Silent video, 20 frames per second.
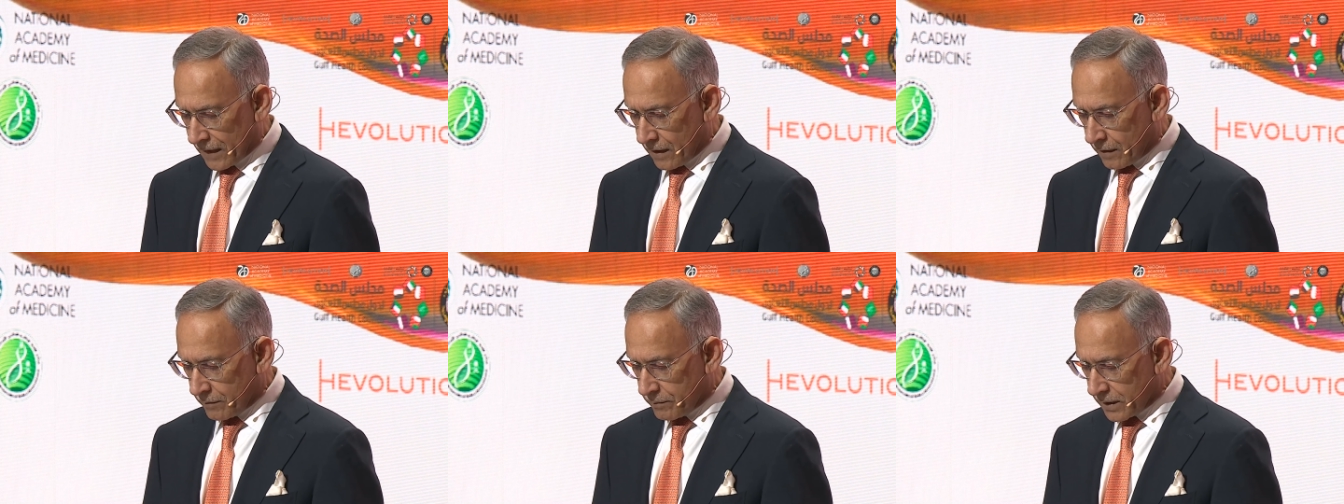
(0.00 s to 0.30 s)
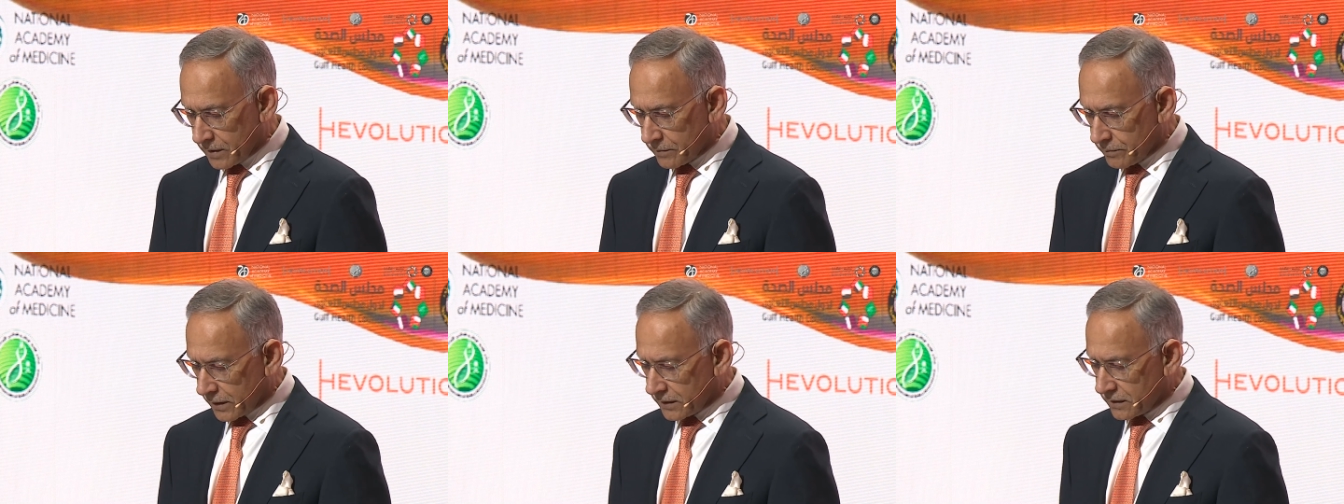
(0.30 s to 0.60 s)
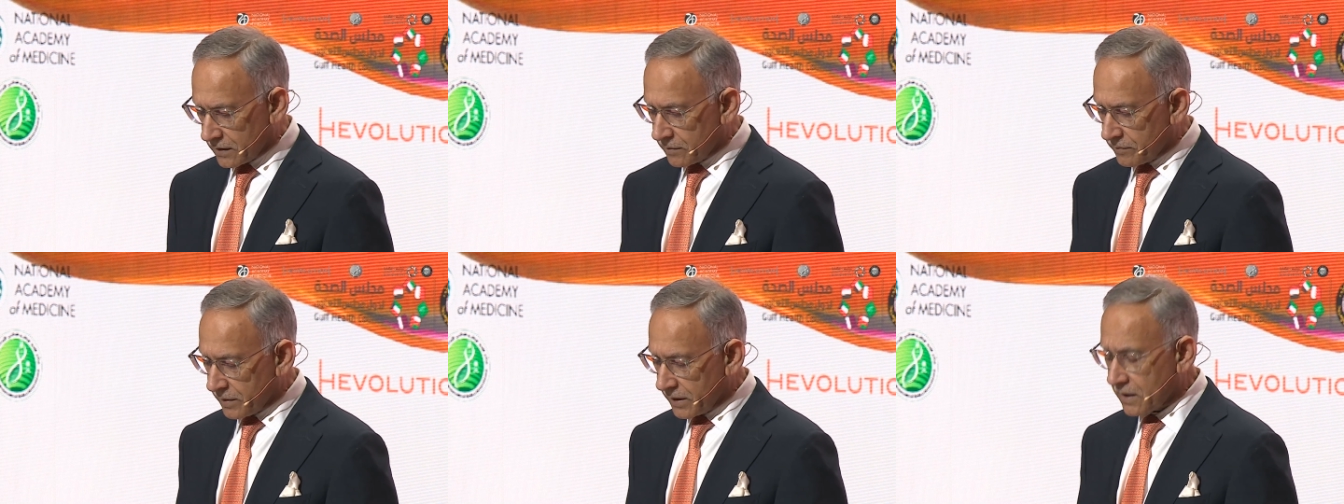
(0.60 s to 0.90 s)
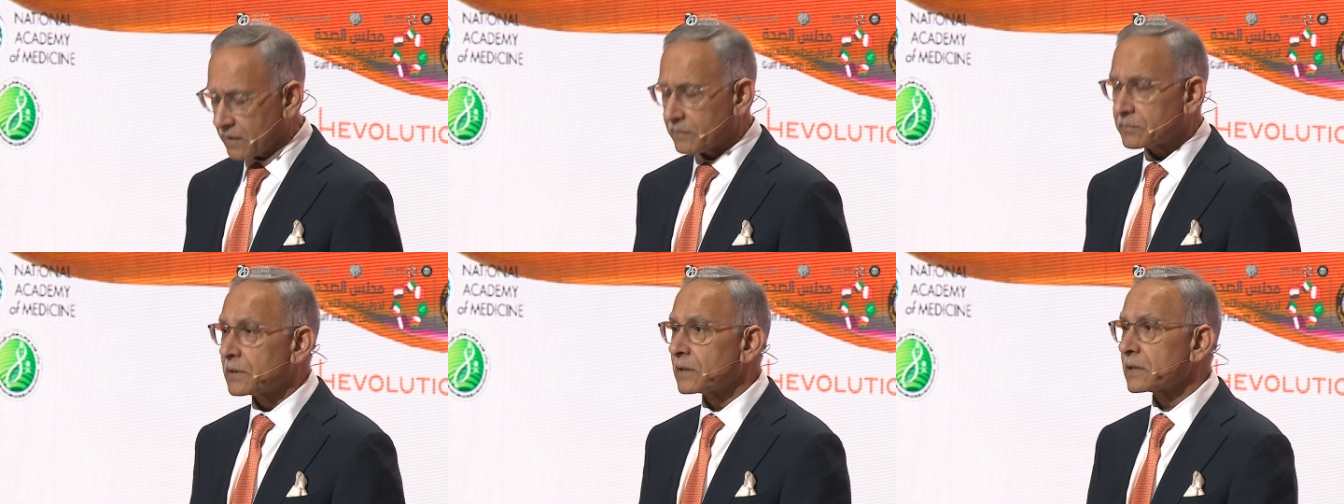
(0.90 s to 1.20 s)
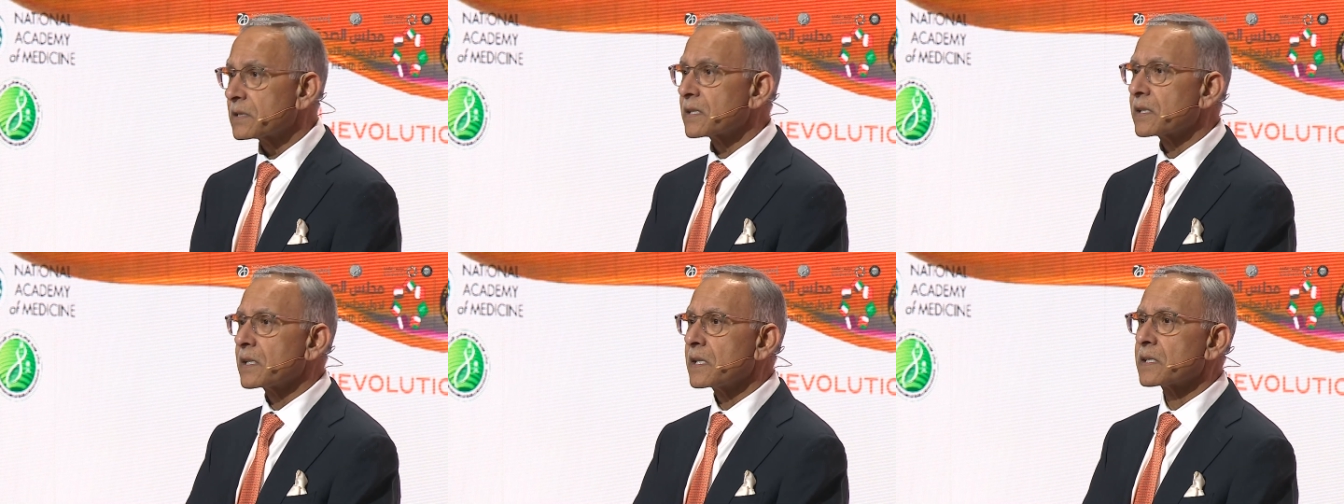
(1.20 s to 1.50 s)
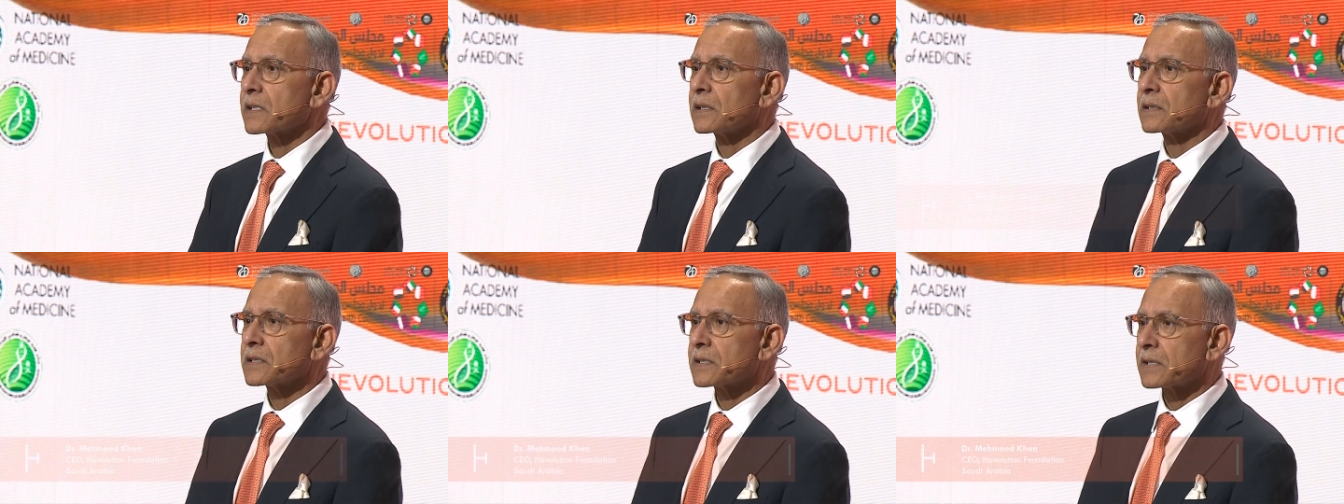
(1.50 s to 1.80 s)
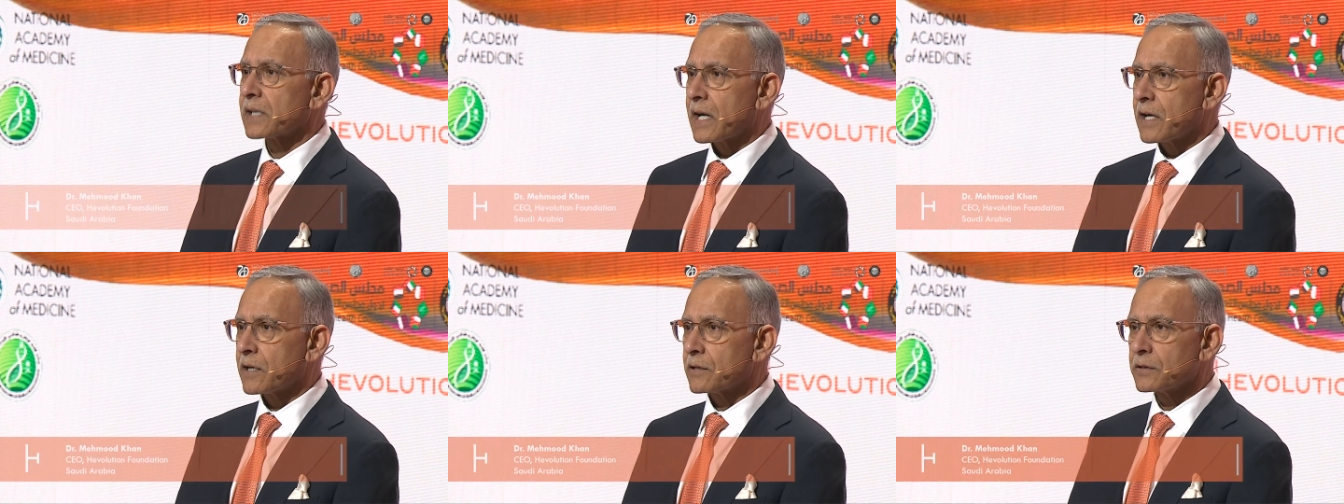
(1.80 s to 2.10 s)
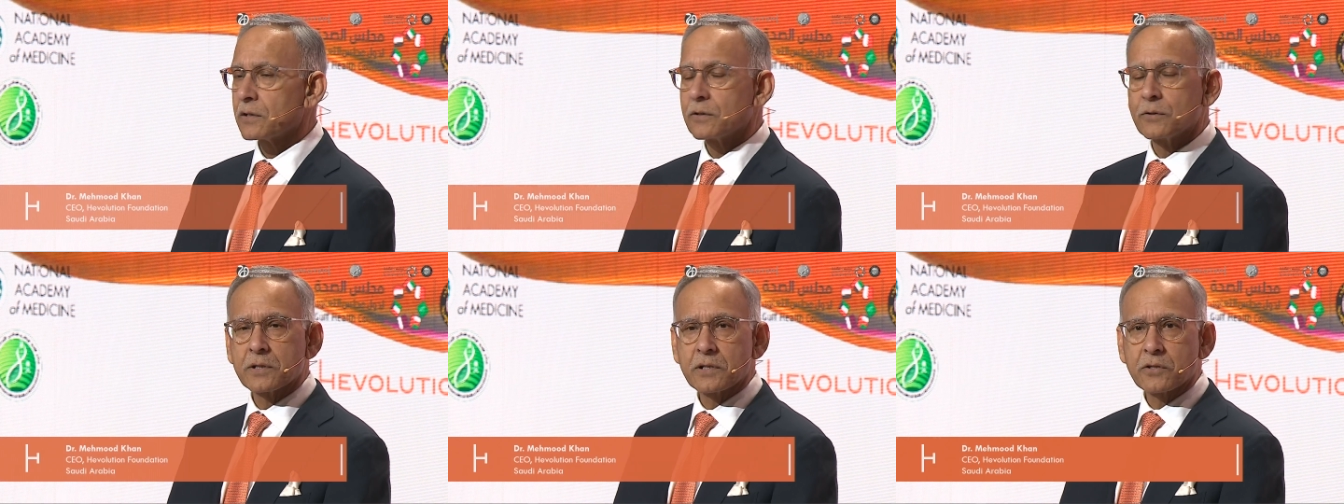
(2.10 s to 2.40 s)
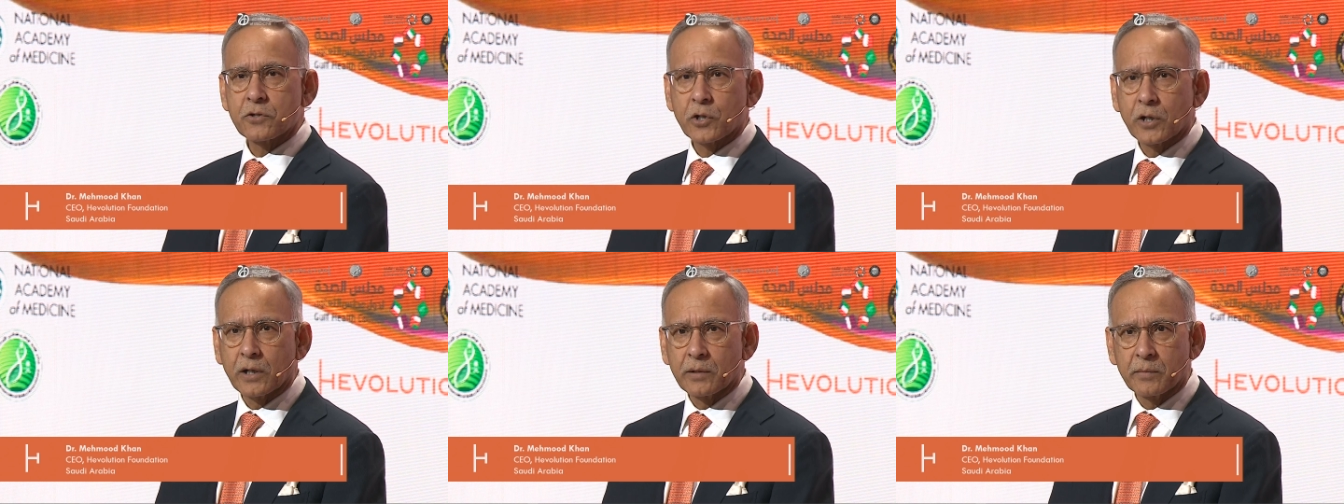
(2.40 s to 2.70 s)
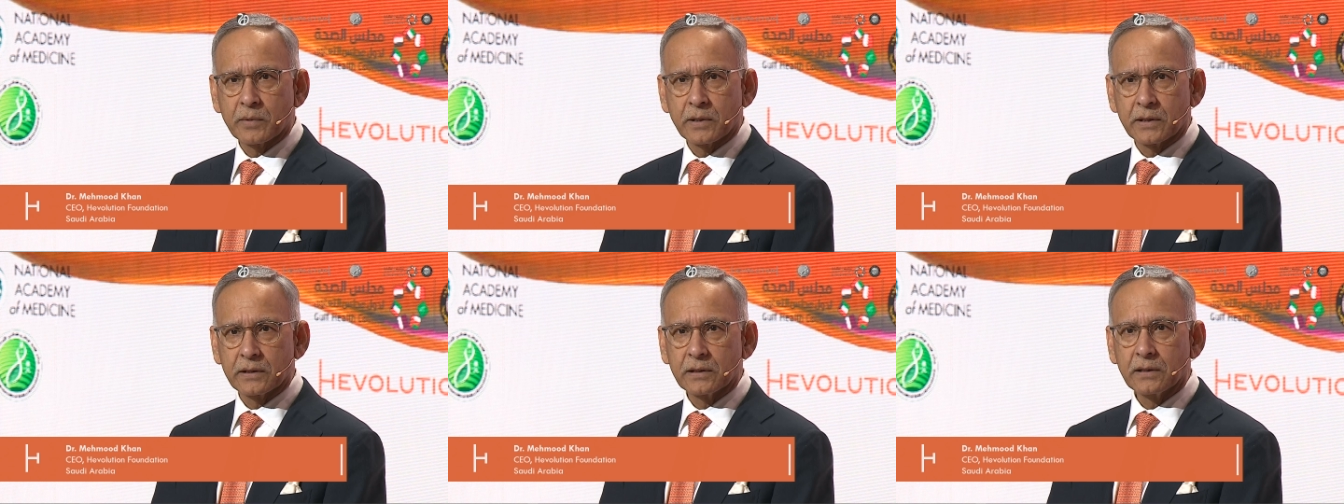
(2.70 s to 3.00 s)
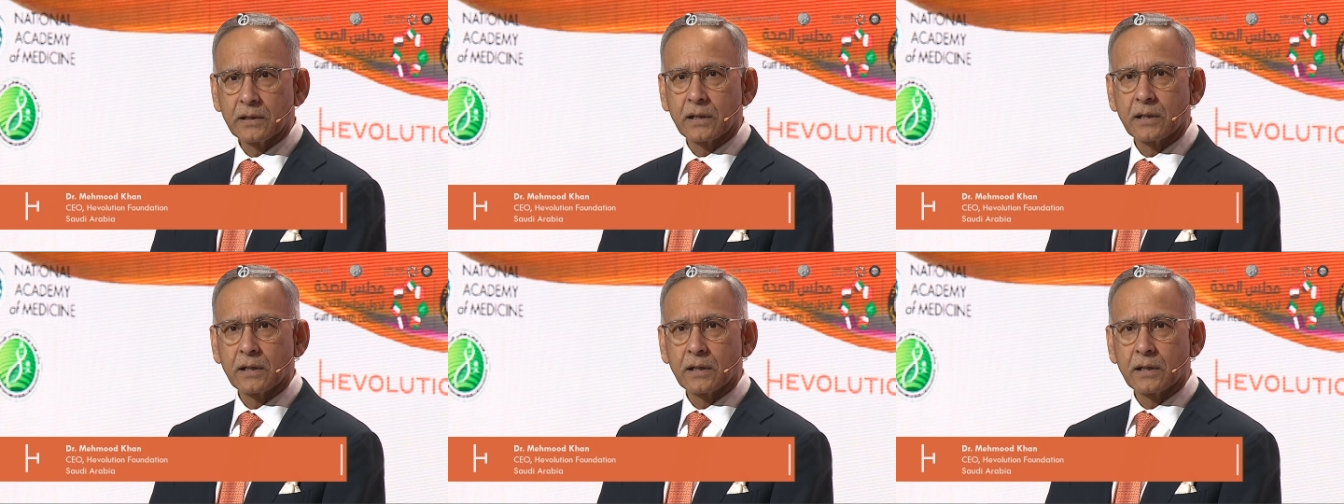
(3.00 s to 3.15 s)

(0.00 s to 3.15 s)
bin Bandar bin Abdulaziz Al Saud, who is chairman